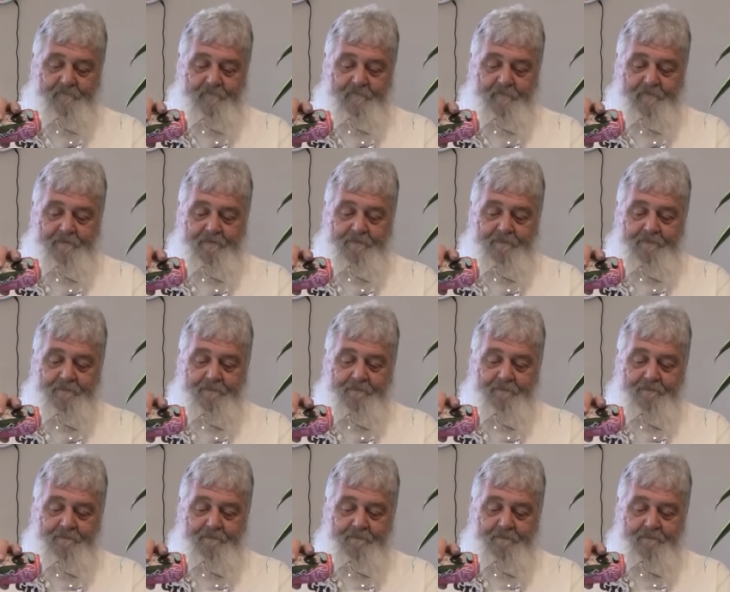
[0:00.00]

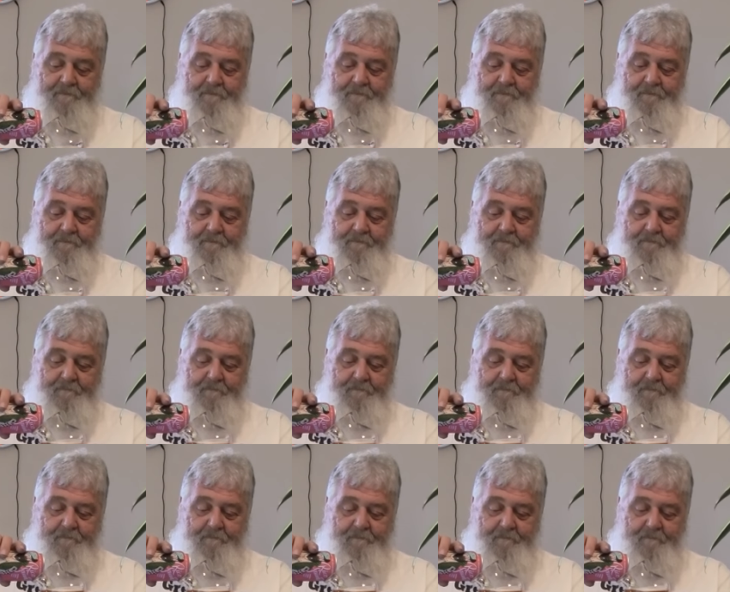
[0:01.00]

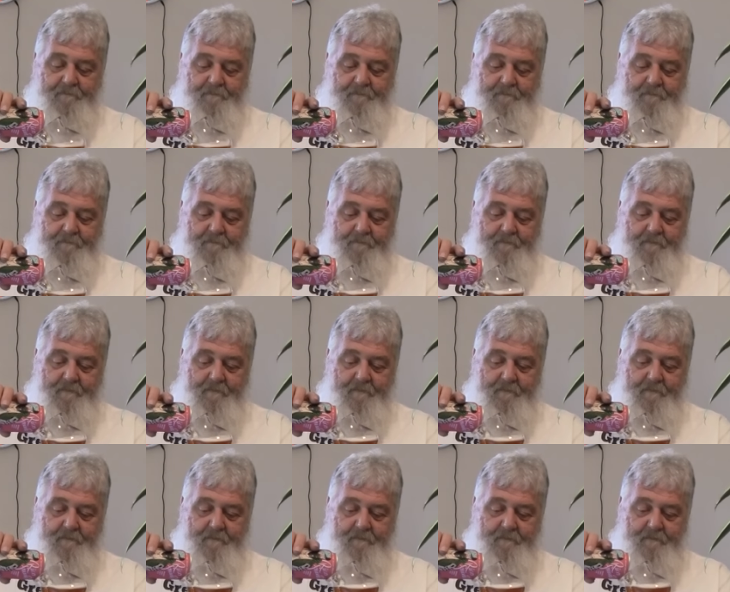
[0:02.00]

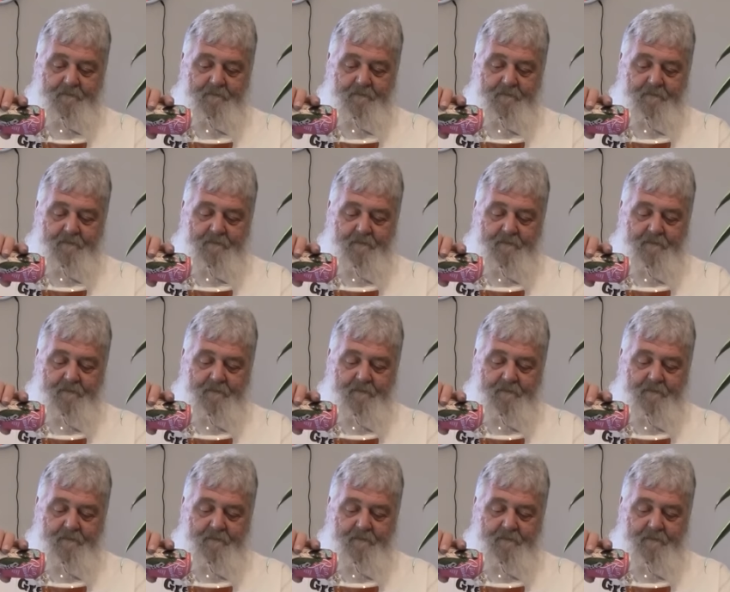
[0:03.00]
(no one is talking)